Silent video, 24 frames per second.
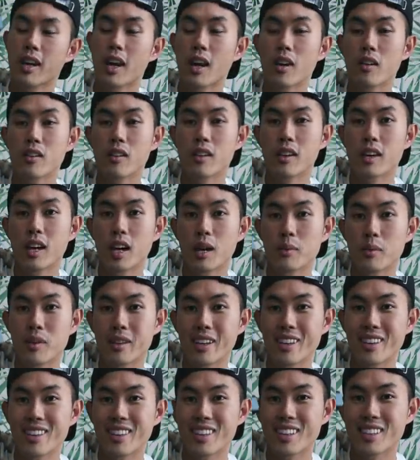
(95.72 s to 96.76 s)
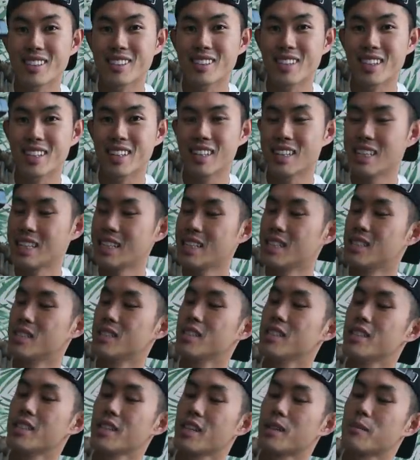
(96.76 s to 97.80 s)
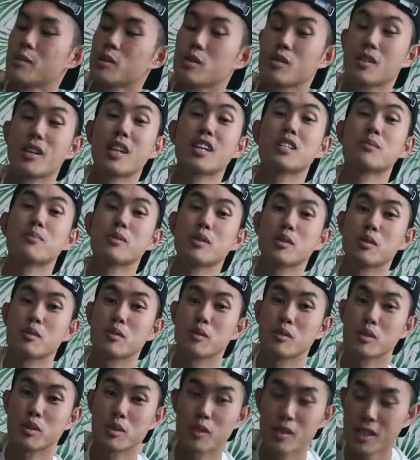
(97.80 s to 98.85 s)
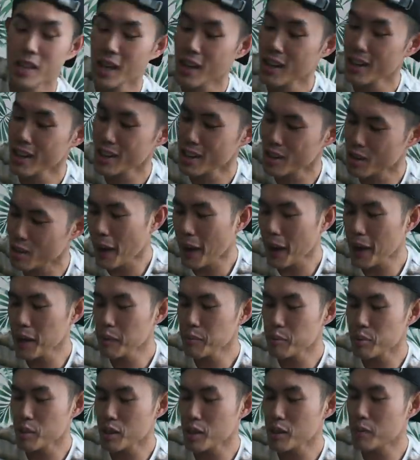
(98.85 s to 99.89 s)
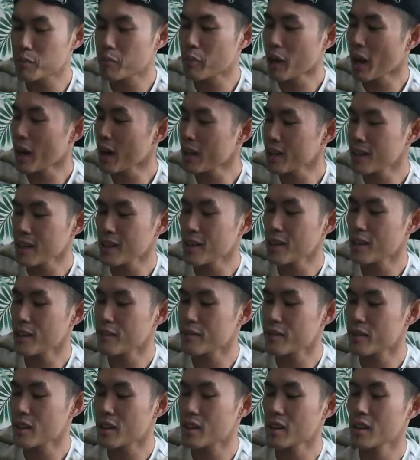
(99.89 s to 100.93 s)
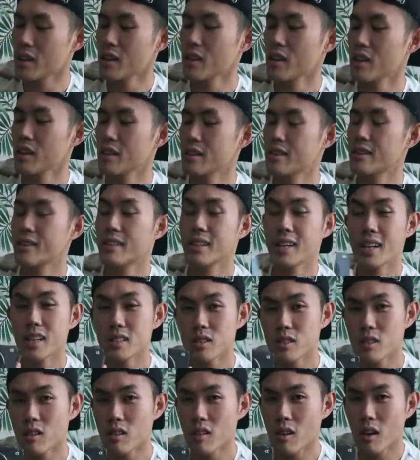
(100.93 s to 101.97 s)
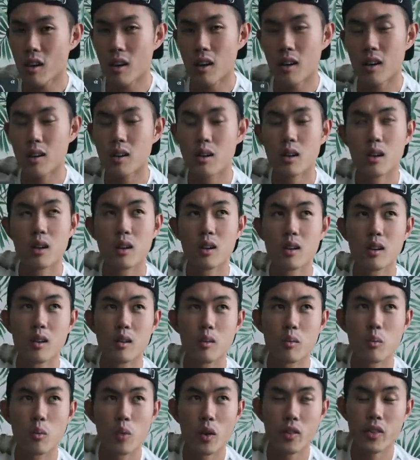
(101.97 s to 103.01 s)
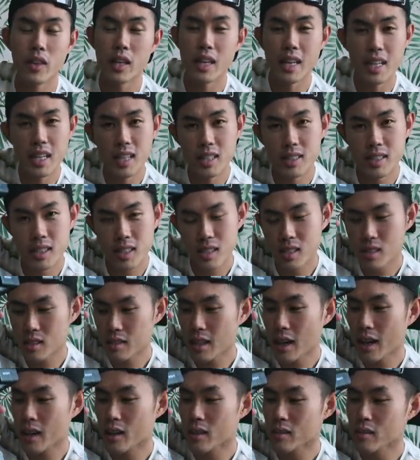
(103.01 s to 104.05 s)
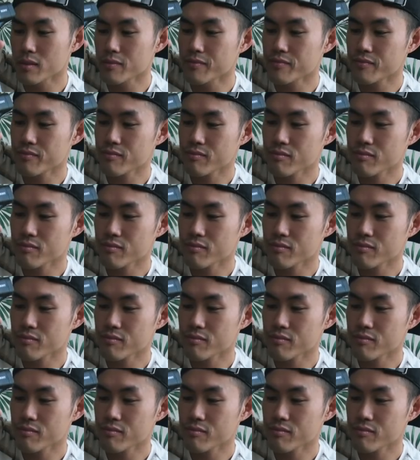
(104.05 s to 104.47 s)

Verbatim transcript: carry the camera like this, like an ENG camera, so that's pretty cool. So it's kind of like a hybrid body of a DSLR with ENG style,